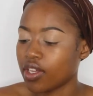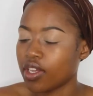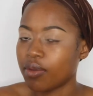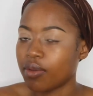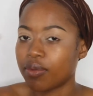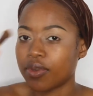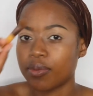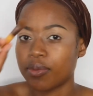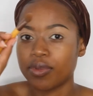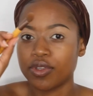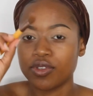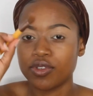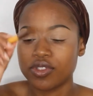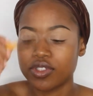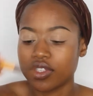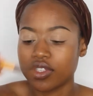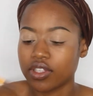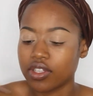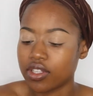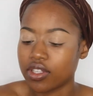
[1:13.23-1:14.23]
going to be
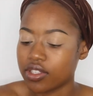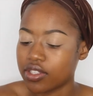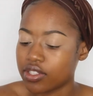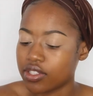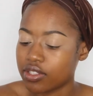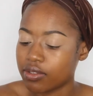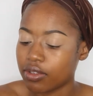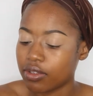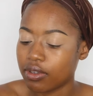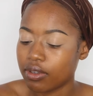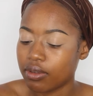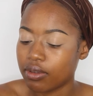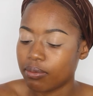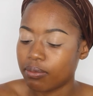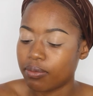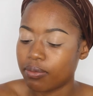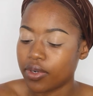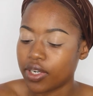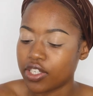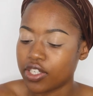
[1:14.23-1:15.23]
using this
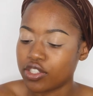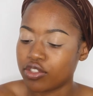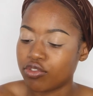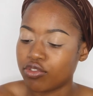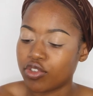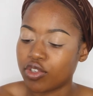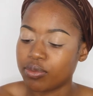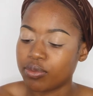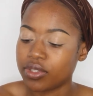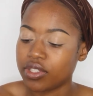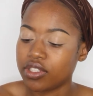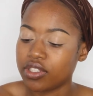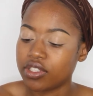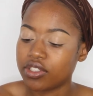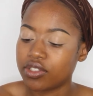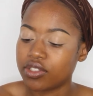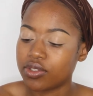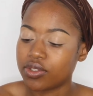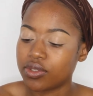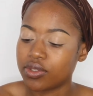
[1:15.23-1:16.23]
brush from
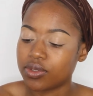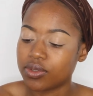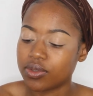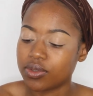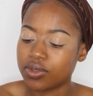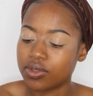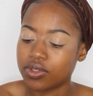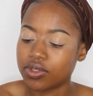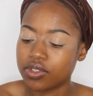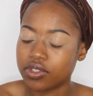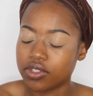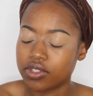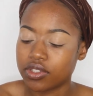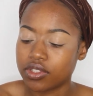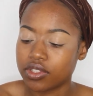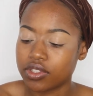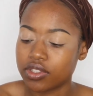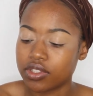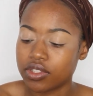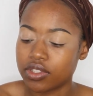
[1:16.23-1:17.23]
Eco Tools
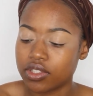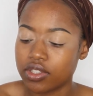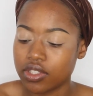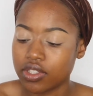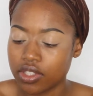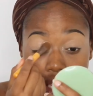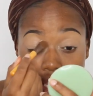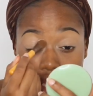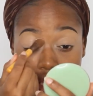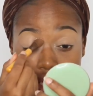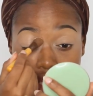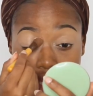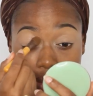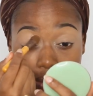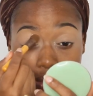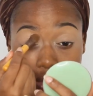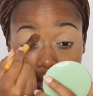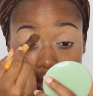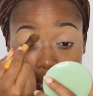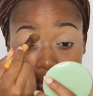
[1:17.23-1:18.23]
and
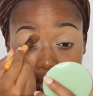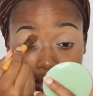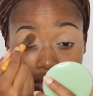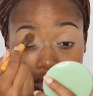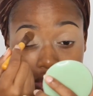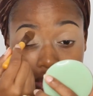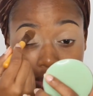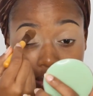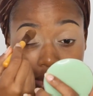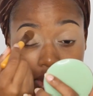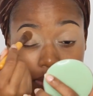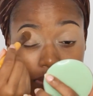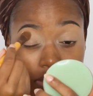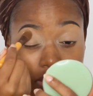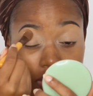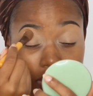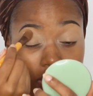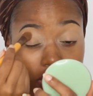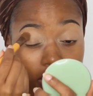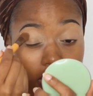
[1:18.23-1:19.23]
I'm going to push my
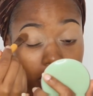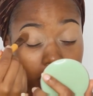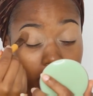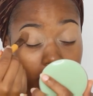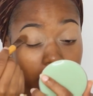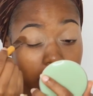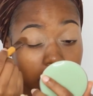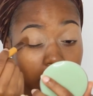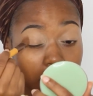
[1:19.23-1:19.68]
powder in.